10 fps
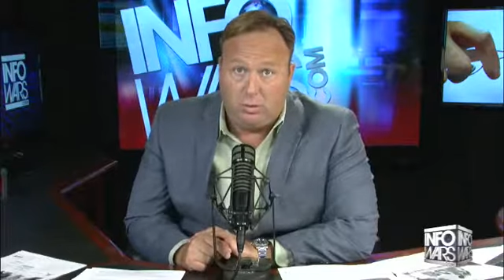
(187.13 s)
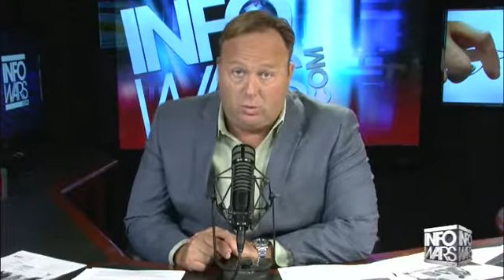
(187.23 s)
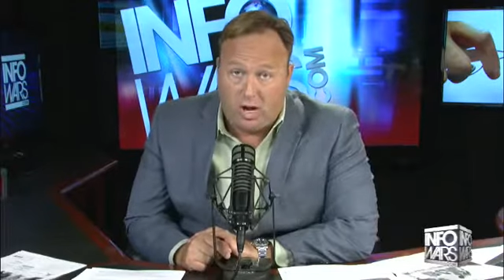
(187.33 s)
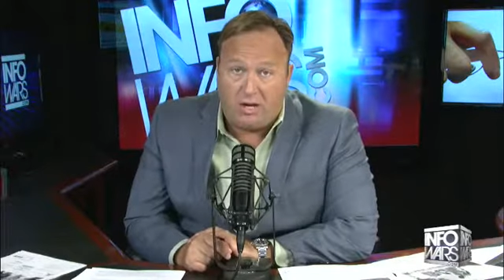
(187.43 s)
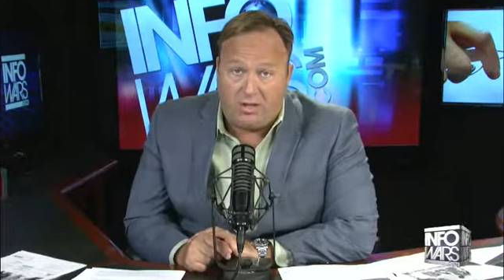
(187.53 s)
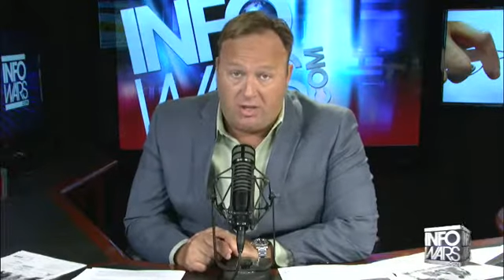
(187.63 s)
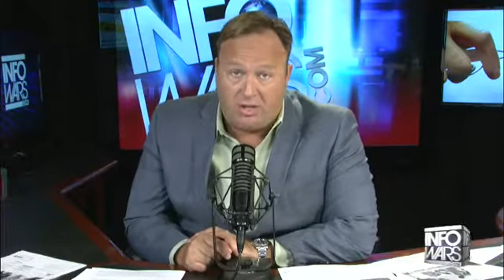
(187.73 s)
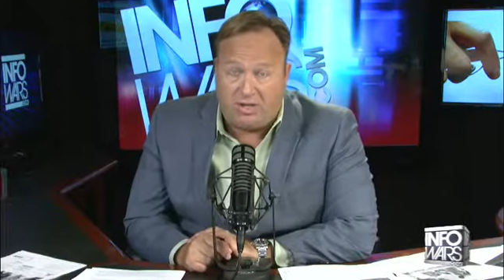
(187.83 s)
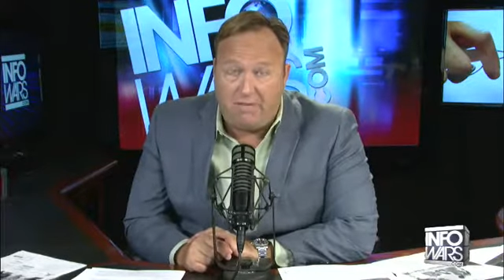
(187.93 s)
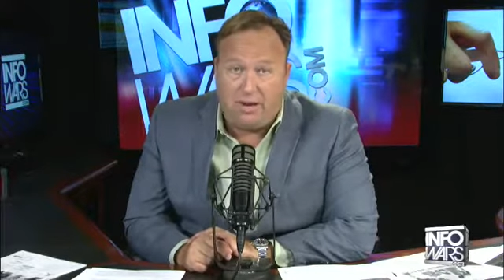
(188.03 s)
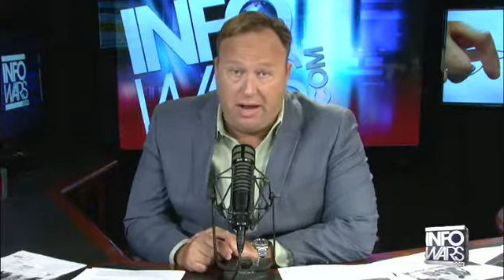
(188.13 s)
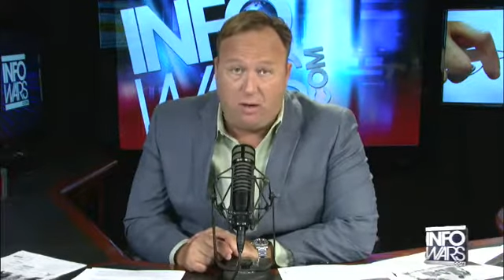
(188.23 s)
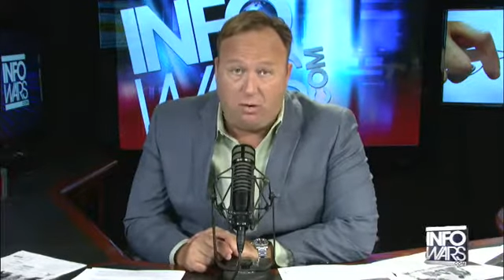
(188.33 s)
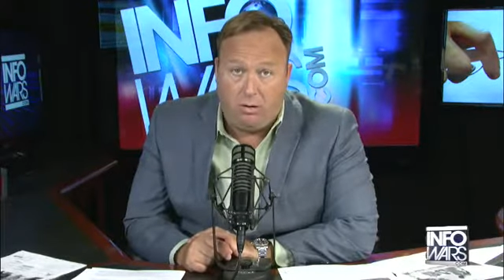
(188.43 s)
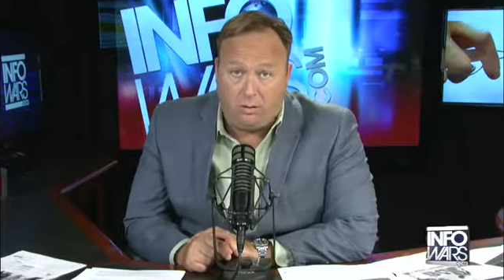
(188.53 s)
We're talking six, seven,
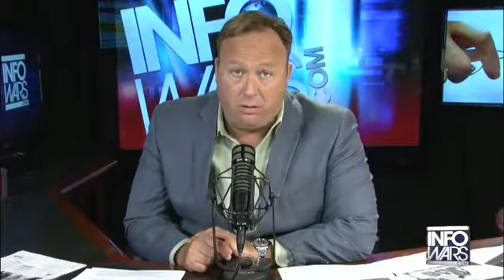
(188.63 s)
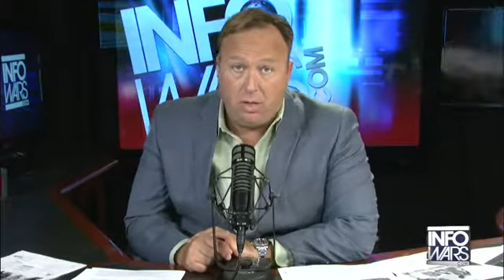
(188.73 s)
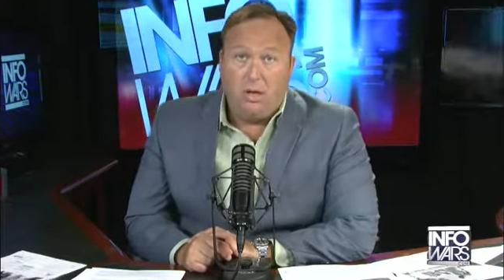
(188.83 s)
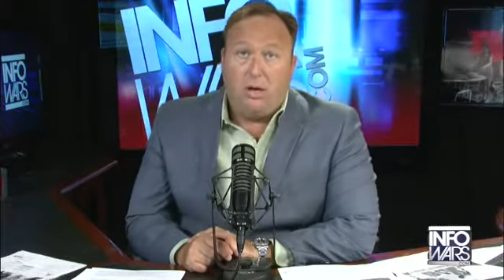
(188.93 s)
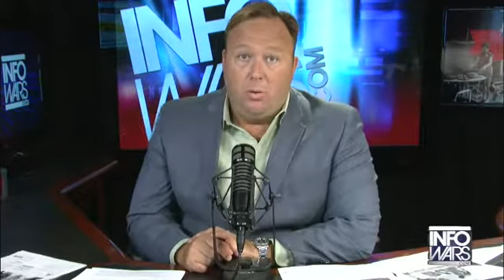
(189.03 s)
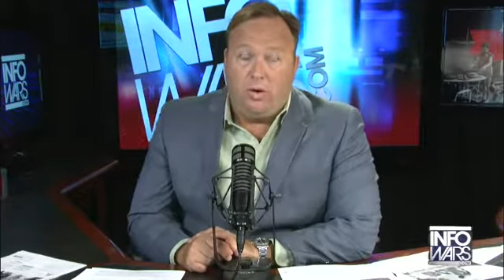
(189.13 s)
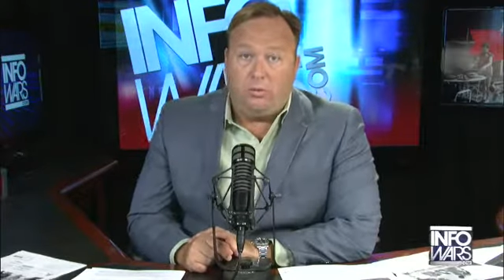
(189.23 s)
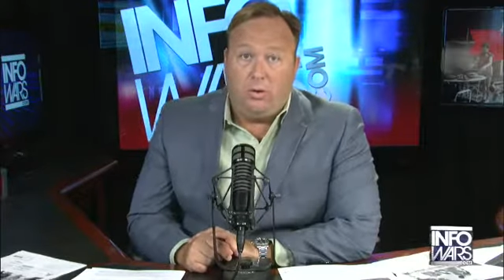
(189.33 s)
eight-year-olds with,